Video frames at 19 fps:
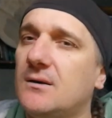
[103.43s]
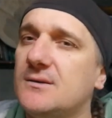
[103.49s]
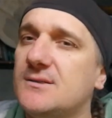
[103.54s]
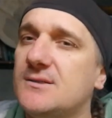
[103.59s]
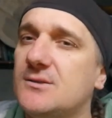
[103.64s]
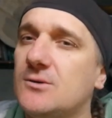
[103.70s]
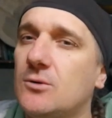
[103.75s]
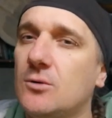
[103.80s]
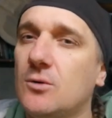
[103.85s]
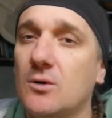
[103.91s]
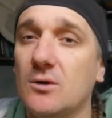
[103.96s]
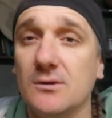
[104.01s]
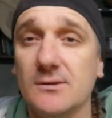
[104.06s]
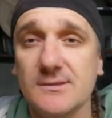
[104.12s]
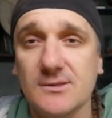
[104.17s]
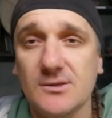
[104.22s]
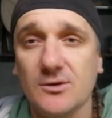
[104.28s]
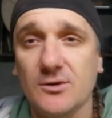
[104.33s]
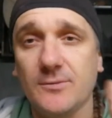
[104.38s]
So
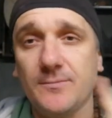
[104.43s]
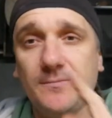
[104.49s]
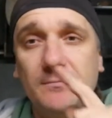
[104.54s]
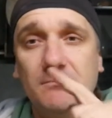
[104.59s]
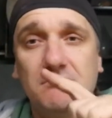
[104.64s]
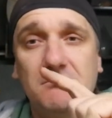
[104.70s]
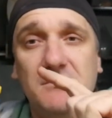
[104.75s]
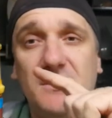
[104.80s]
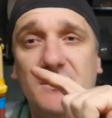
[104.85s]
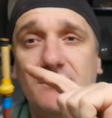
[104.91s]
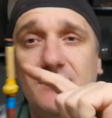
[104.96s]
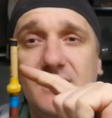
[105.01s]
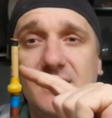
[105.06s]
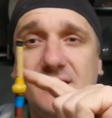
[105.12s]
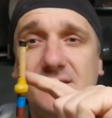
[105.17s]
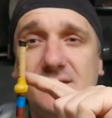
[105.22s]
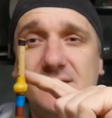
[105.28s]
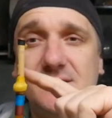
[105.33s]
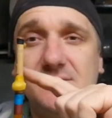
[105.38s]
also the
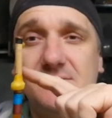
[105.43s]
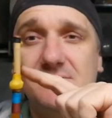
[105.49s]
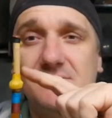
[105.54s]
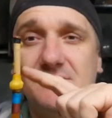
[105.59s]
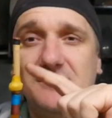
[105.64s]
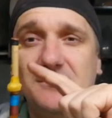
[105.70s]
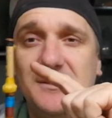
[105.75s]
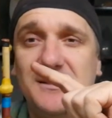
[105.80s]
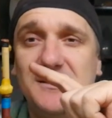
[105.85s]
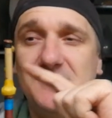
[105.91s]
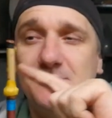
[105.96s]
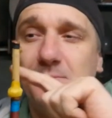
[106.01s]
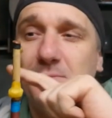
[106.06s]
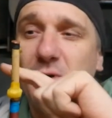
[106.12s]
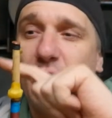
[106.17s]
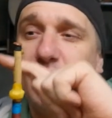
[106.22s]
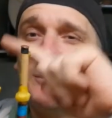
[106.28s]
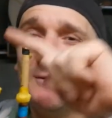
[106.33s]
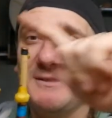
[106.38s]
reeds. It's
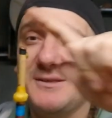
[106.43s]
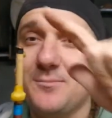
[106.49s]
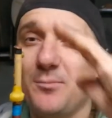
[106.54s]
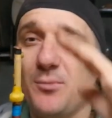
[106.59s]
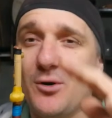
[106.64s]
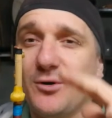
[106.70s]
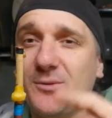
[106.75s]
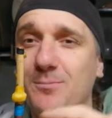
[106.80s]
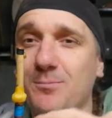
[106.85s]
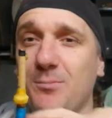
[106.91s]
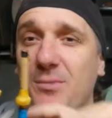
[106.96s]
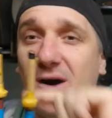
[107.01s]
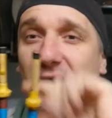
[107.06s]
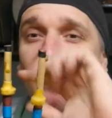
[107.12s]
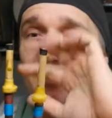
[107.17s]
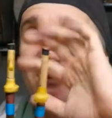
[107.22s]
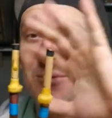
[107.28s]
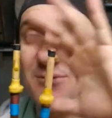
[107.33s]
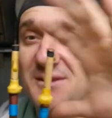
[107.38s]
most important
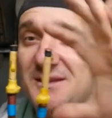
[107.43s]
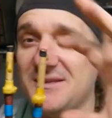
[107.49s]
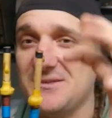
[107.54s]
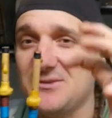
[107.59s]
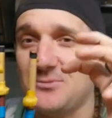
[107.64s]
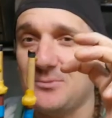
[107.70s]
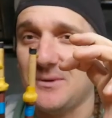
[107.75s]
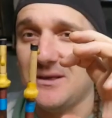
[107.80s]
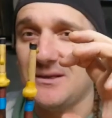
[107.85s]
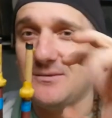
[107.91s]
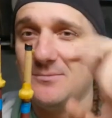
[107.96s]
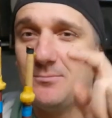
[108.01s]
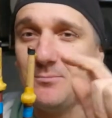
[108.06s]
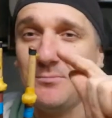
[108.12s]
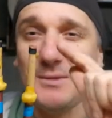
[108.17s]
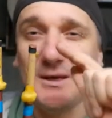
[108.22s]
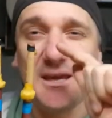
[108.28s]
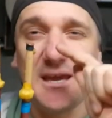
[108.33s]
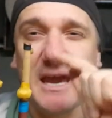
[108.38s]
part of the instrument.
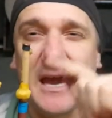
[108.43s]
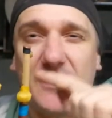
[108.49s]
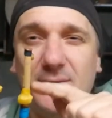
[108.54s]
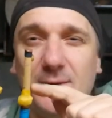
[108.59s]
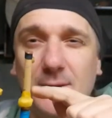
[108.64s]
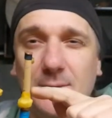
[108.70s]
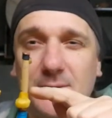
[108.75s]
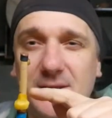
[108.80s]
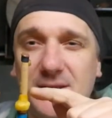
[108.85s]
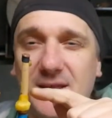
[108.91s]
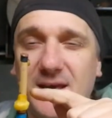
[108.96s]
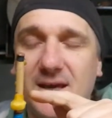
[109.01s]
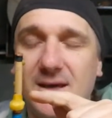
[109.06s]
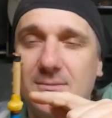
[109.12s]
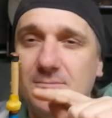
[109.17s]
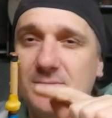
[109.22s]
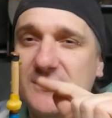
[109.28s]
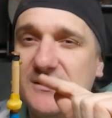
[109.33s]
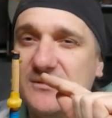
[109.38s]
Be careful with
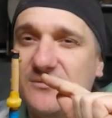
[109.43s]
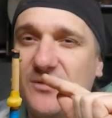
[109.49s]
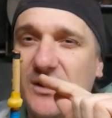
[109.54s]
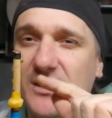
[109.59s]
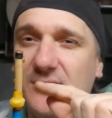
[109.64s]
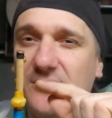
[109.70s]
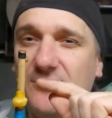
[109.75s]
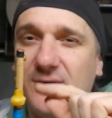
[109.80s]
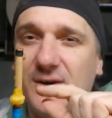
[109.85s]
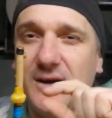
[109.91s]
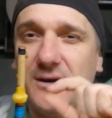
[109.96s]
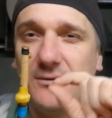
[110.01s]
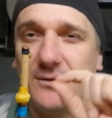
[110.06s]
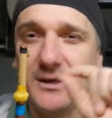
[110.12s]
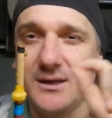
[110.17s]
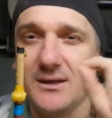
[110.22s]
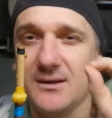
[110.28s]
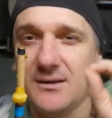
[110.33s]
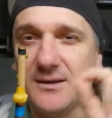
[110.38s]
them. It's very,
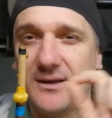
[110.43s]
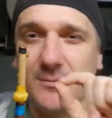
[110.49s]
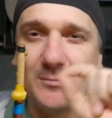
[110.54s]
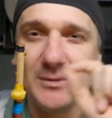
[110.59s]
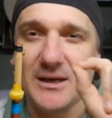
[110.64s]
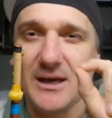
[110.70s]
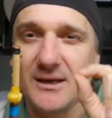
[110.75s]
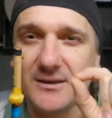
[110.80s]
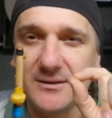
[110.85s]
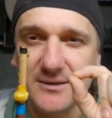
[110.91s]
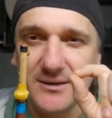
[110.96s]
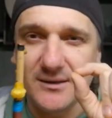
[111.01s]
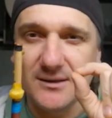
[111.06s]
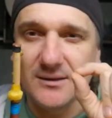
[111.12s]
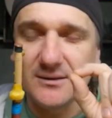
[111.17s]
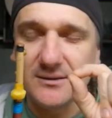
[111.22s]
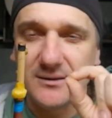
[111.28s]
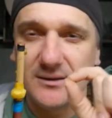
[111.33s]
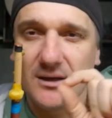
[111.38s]
very complicated
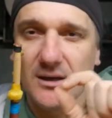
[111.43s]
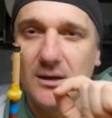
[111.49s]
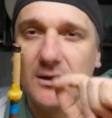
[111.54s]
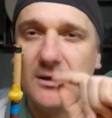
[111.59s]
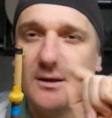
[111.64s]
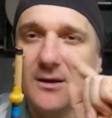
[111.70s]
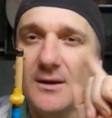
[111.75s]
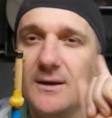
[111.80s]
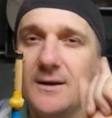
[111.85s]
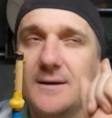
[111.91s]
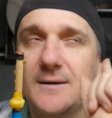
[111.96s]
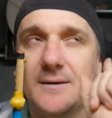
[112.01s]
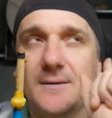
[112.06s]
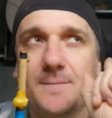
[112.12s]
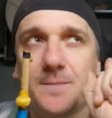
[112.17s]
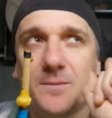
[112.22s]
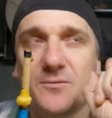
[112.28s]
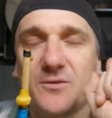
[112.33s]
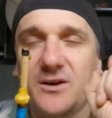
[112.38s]
thing.
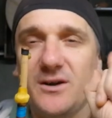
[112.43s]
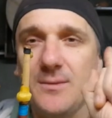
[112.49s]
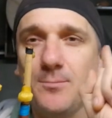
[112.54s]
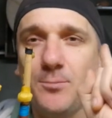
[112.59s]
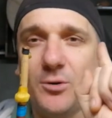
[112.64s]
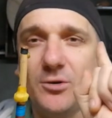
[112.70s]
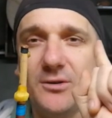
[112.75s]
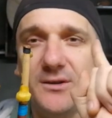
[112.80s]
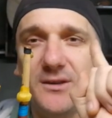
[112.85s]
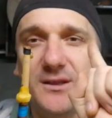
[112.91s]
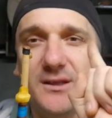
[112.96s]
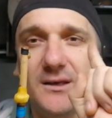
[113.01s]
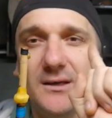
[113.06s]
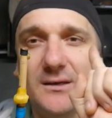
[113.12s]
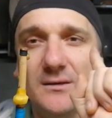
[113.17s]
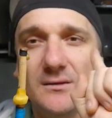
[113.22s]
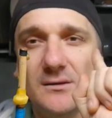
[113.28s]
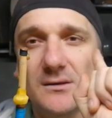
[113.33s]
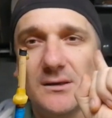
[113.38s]
Very important
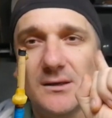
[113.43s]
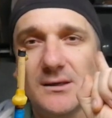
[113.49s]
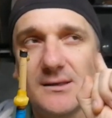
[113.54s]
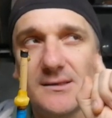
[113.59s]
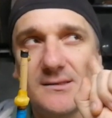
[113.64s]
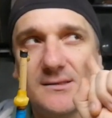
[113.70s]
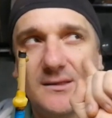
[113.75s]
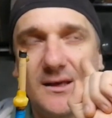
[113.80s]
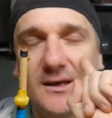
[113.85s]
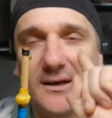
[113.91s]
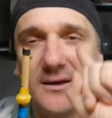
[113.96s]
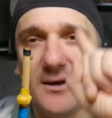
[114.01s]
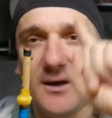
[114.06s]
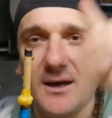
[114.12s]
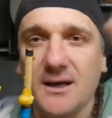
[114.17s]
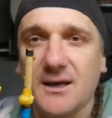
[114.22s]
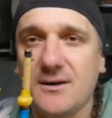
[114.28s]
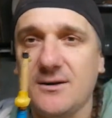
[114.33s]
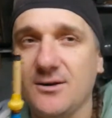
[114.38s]
thing is the
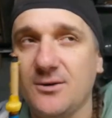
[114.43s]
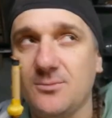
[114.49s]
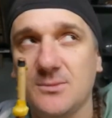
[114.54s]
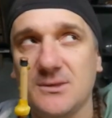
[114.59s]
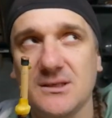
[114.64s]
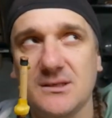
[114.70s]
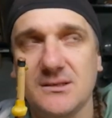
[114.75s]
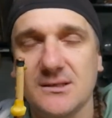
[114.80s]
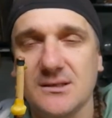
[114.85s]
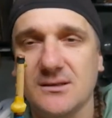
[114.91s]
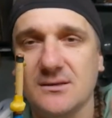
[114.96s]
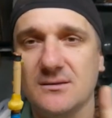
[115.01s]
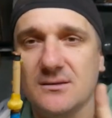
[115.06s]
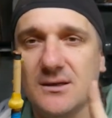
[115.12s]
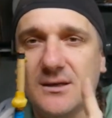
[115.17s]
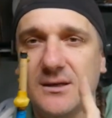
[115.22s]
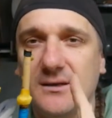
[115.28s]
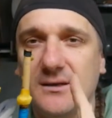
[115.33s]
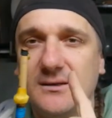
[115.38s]
air humidity.
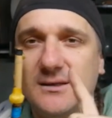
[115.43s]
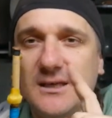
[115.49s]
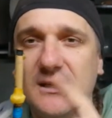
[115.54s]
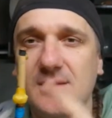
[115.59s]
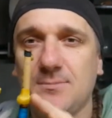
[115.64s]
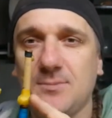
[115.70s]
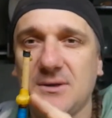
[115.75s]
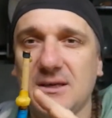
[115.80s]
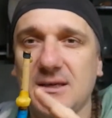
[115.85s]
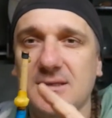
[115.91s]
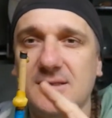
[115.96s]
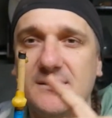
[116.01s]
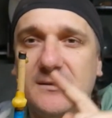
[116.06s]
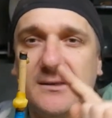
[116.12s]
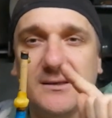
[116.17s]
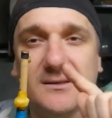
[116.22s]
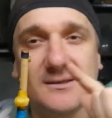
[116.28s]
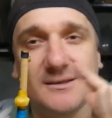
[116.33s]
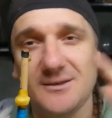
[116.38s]
Keep it
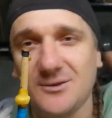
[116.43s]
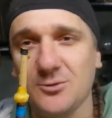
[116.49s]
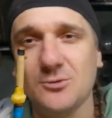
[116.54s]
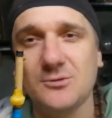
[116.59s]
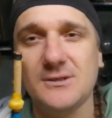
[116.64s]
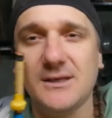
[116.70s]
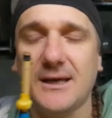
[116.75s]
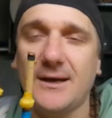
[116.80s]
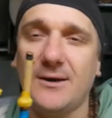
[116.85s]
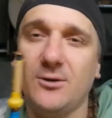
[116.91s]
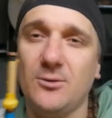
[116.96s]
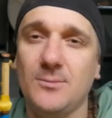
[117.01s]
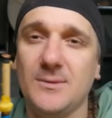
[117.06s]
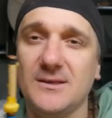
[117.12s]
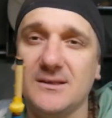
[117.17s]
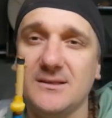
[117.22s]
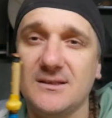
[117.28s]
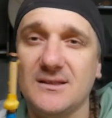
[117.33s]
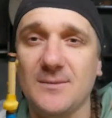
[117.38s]
in a good air humidity.